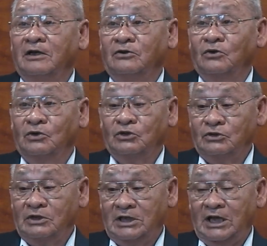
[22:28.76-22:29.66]
in order
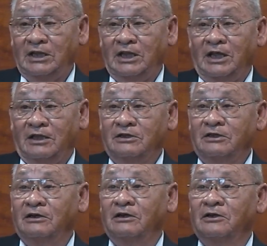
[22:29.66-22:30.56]
to attain that uh,
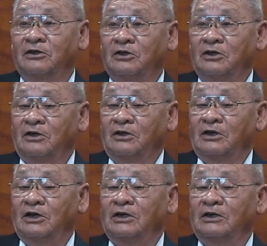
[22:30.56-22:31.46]

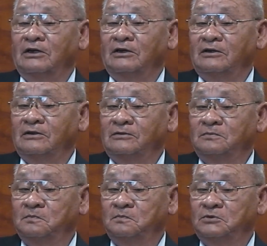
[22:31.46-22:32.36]
uh
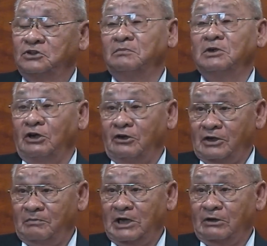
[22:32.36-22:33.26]

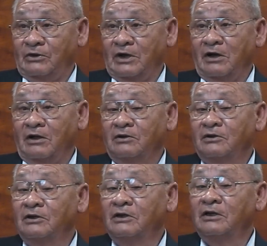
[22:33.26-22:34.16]
seminary background,
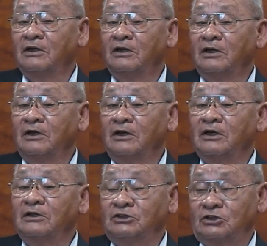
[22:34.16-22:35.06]
mm -hmm
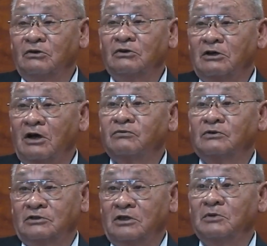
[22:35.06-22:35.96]
the General
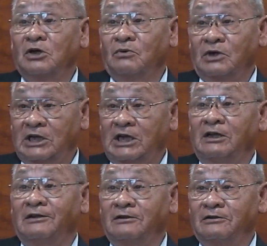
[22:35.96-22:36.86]
Conference somehow went
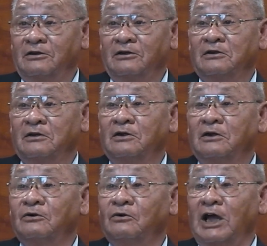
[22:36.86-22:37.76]
ahead and
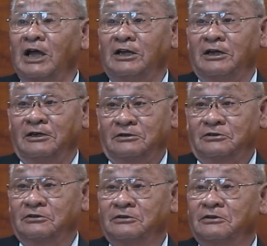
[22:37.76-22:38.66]
uh, granted
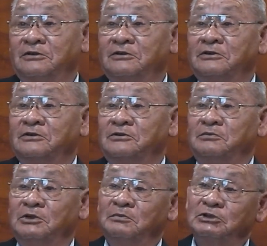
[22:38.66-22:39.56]
us to
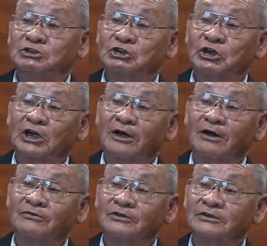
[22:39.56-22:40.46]
be a missionary
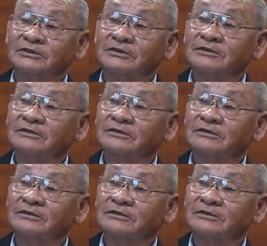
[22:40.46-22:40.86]
conference.